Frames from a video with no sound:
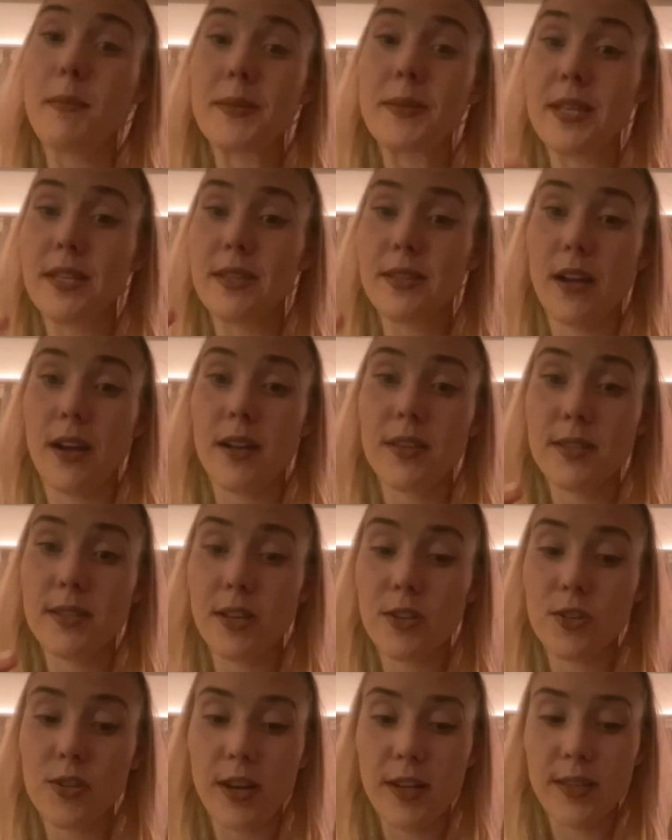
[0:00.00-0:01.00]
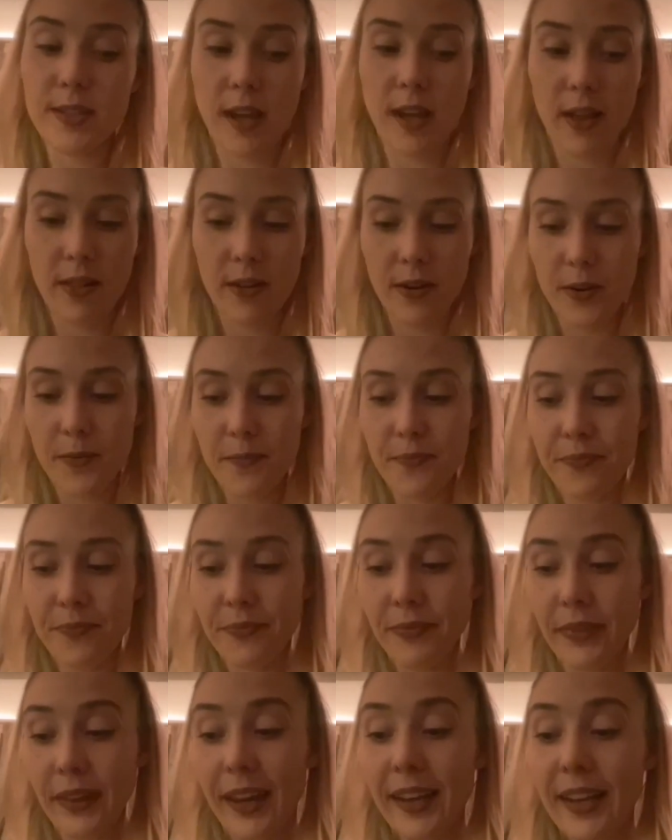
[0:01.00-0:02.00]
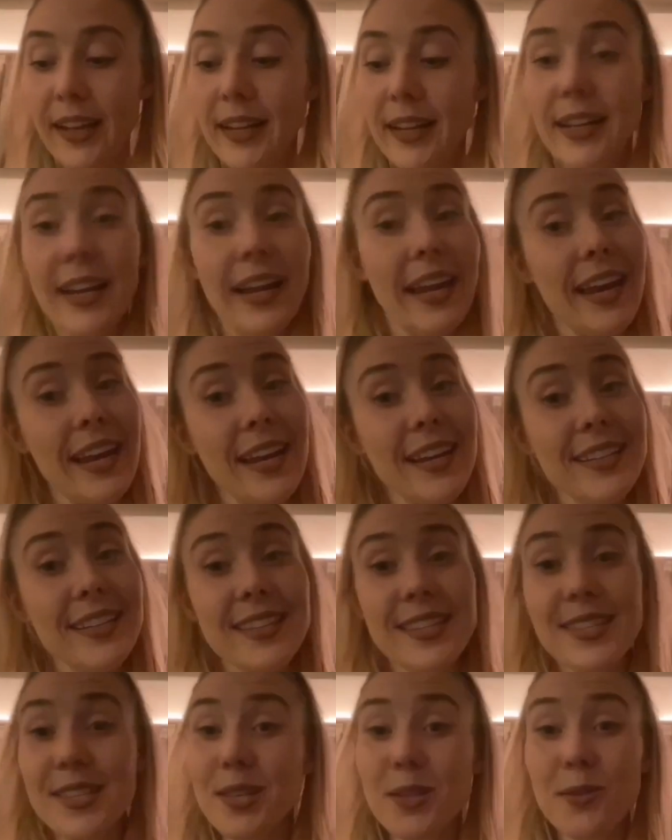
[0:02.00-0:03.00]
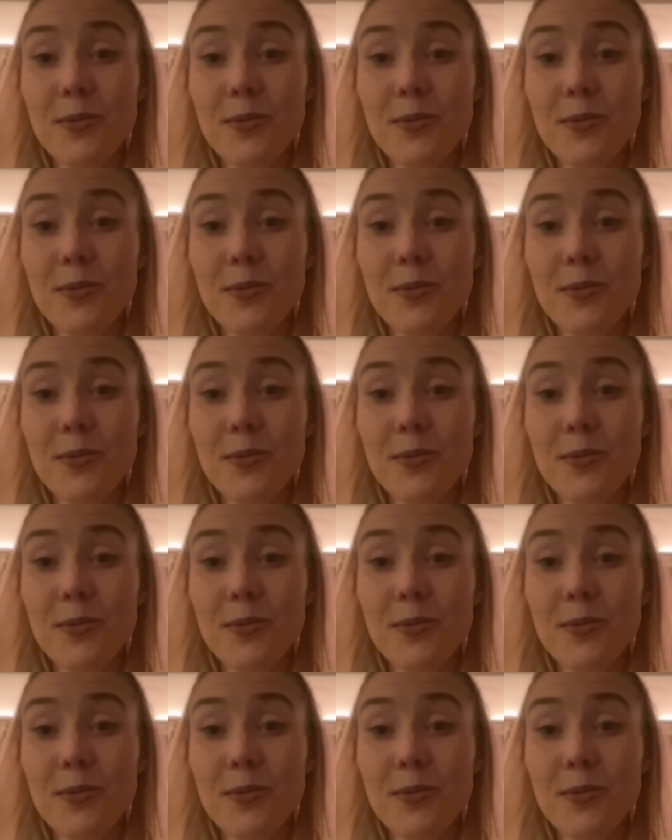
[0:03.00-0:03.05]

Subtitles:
It's got such a nice color. And this is where